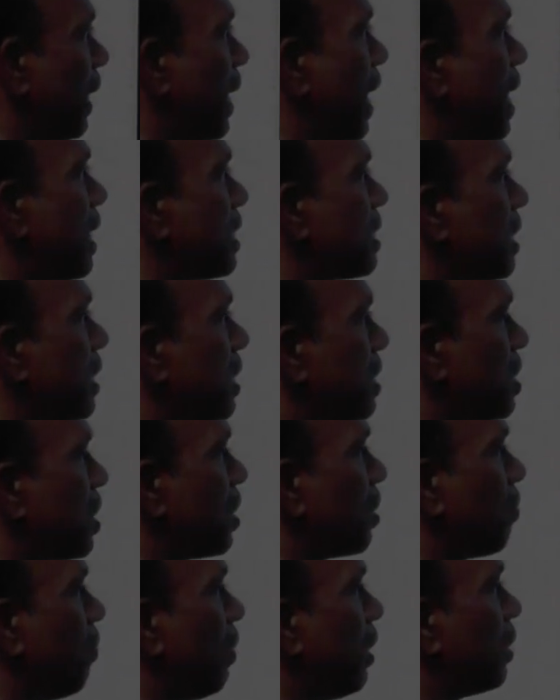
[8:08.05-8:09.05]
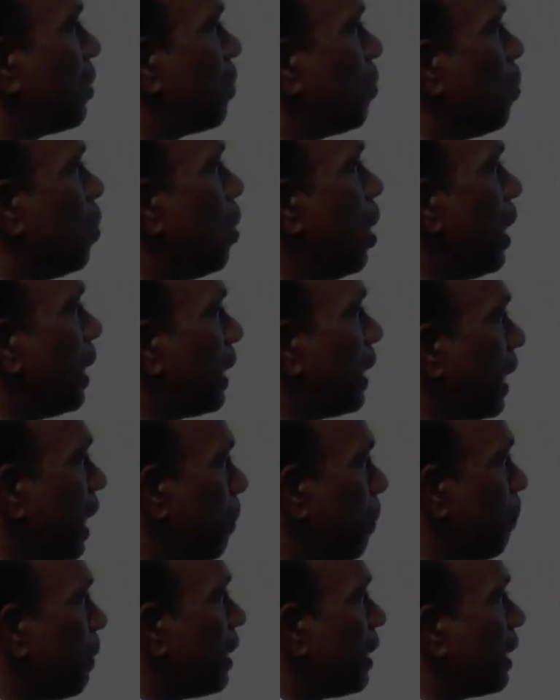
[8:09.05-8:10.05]
dash is equal to
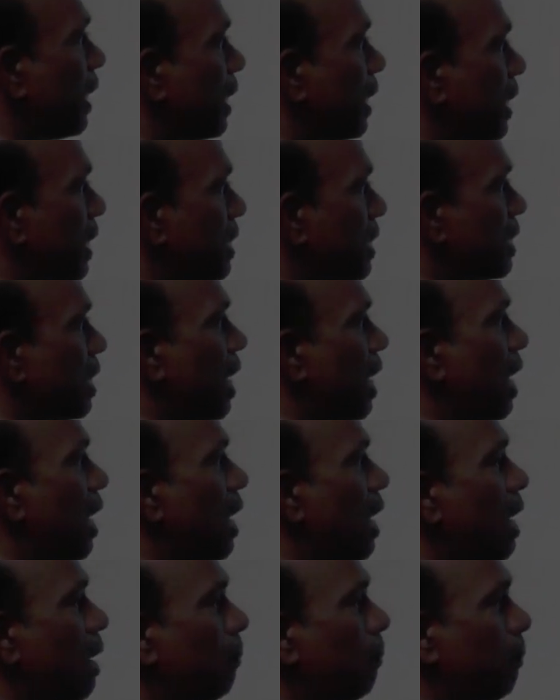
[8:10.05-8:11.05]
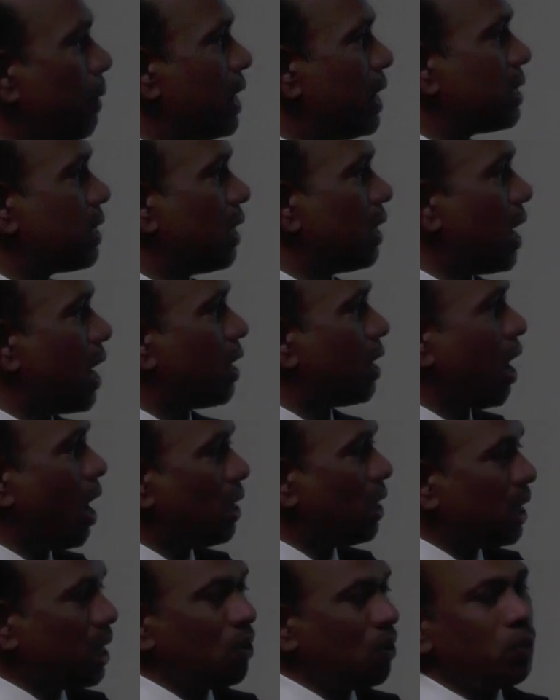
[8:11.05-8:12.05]
Tp, that is the basin lag
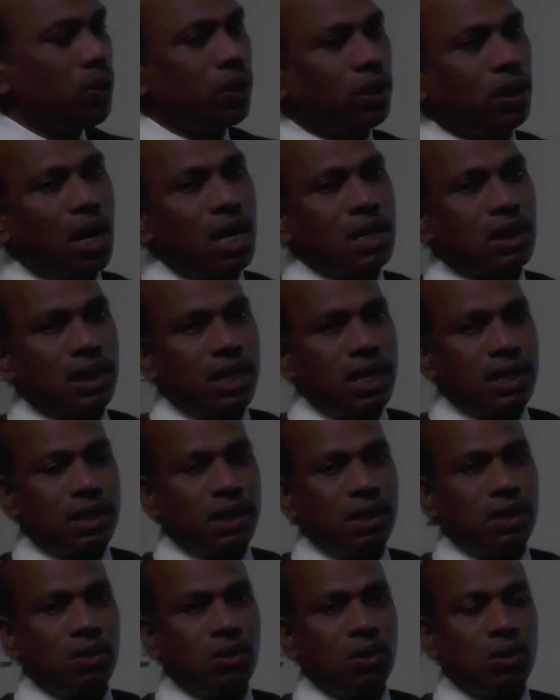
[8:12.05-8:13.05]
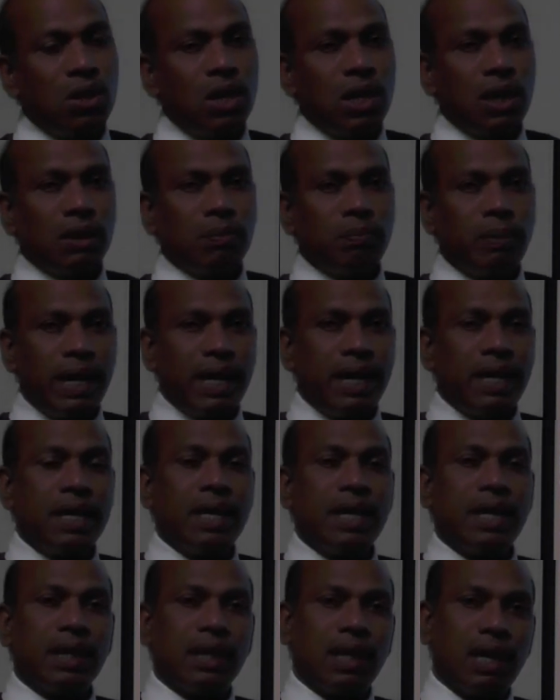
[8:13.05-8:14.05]
already we calculated by
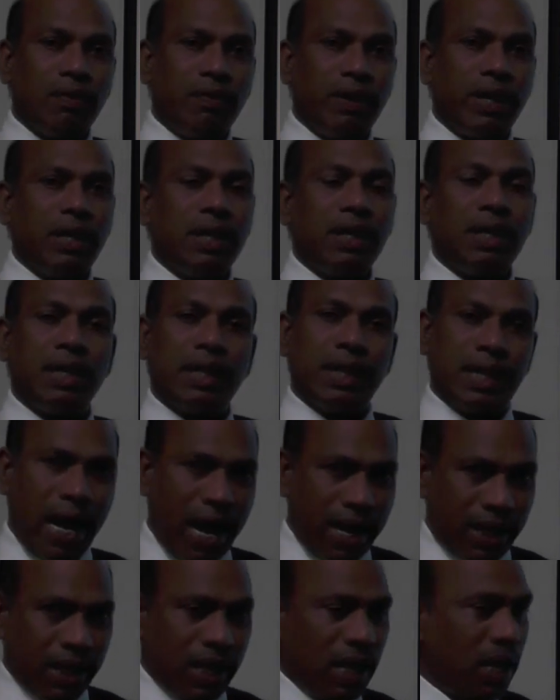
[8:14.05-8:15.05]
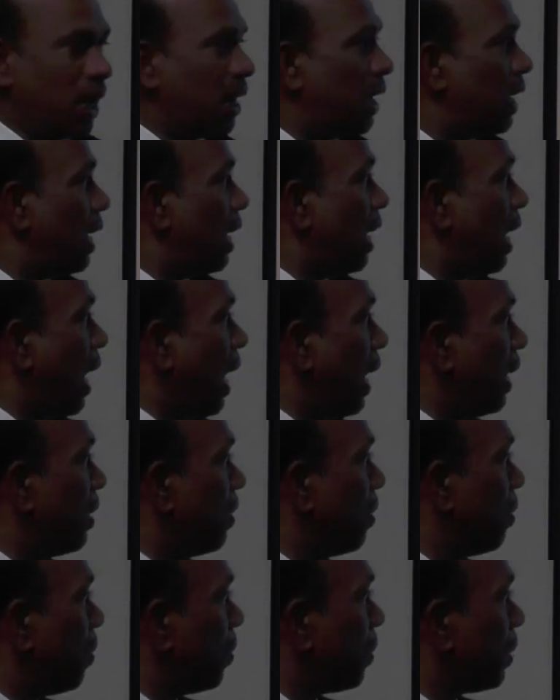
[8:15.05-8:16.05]
given data, and
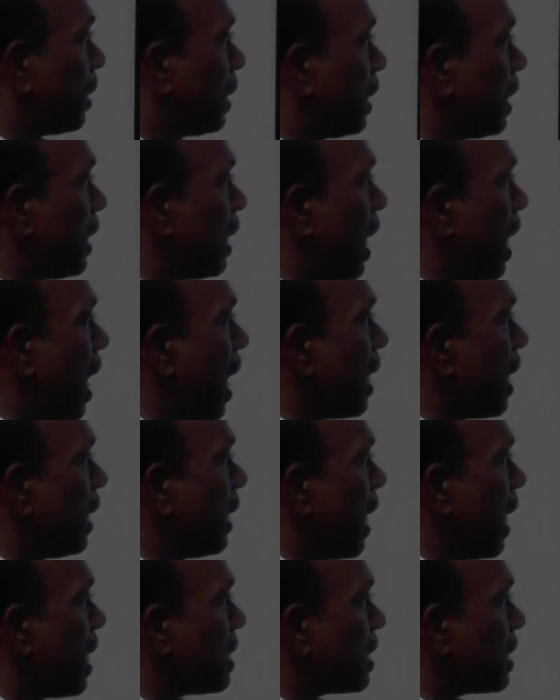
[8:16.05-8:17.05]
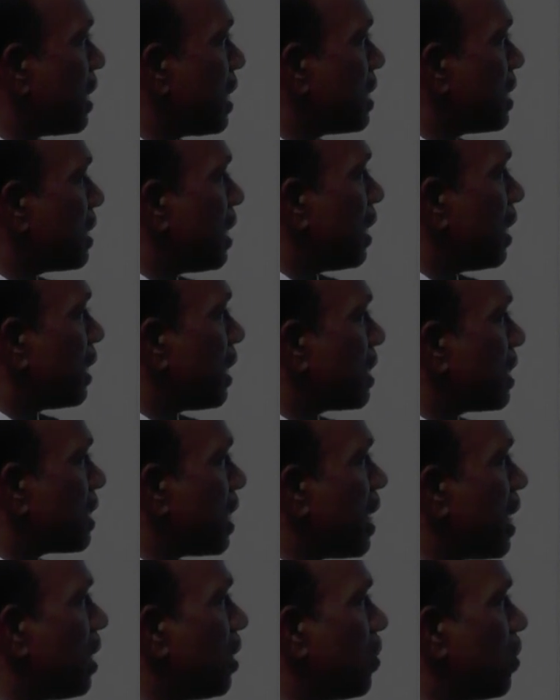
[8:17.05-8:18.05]
Tr dash is the
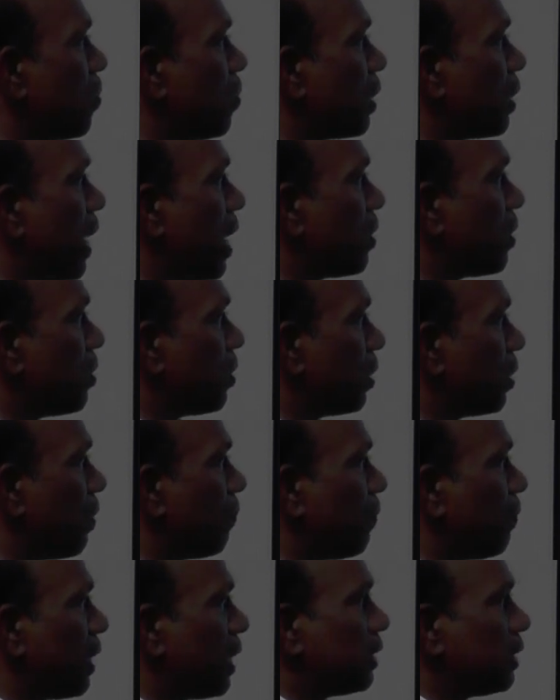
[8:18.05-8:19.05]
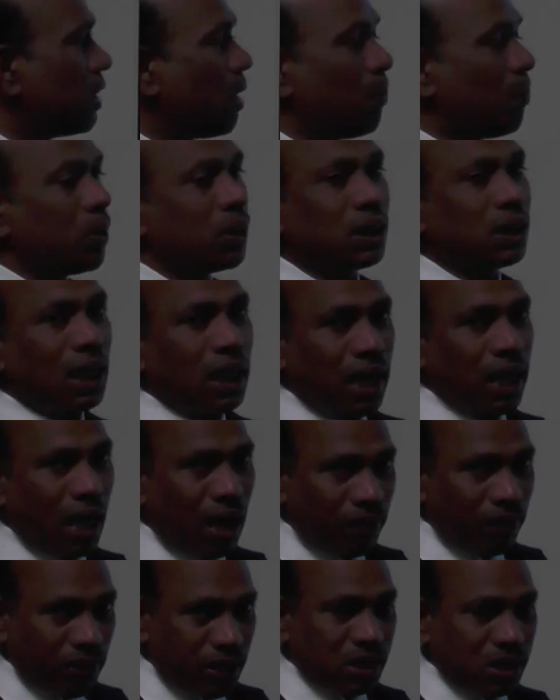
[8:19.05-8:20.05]
desired unit hydrograph. For example, 3
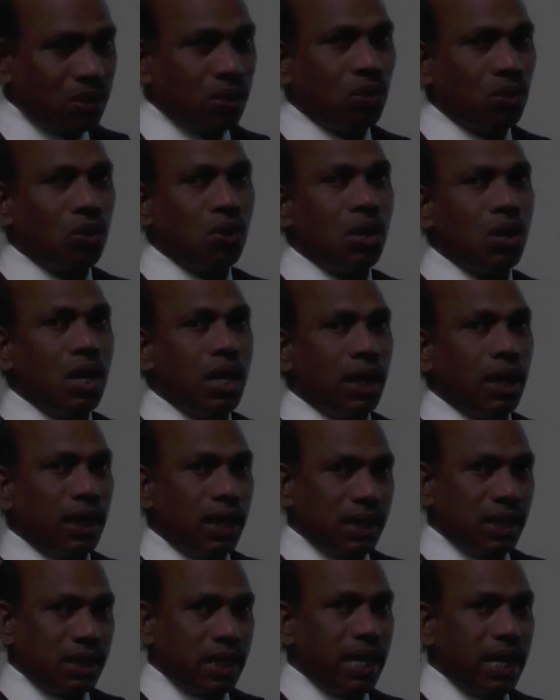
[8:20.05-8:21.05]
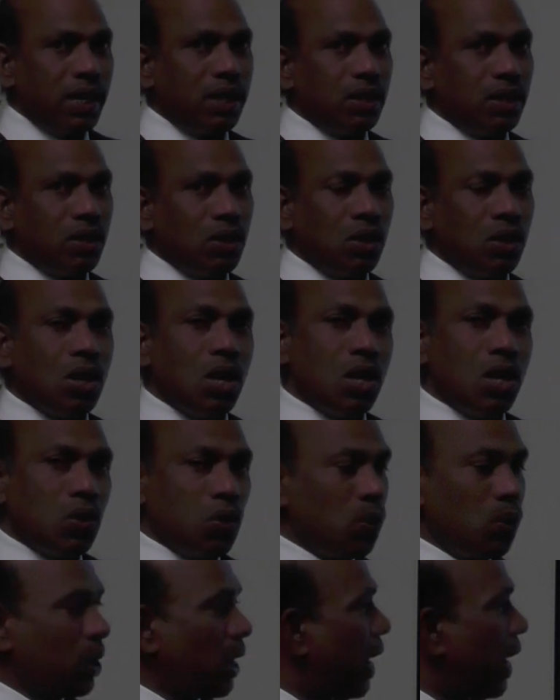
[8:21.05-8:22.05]
hours desired
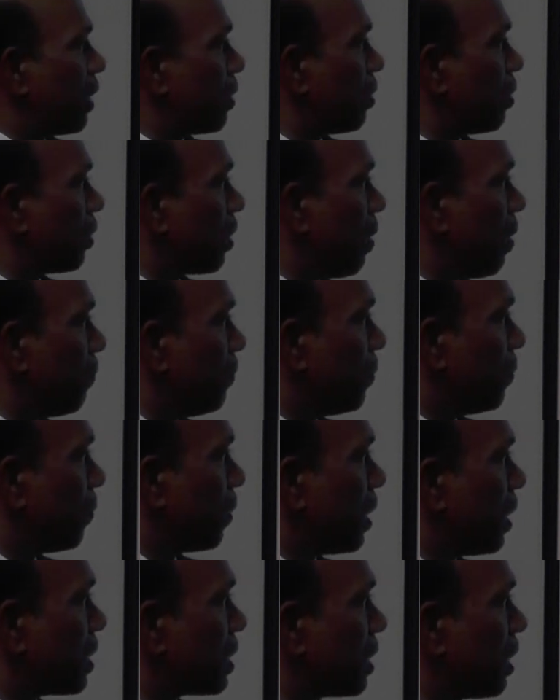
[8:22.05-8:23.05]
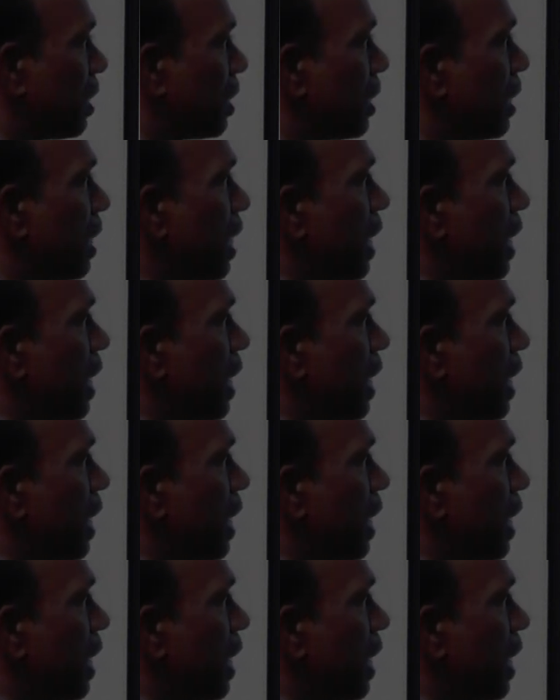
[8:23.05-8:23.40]
unit hydrograph duration.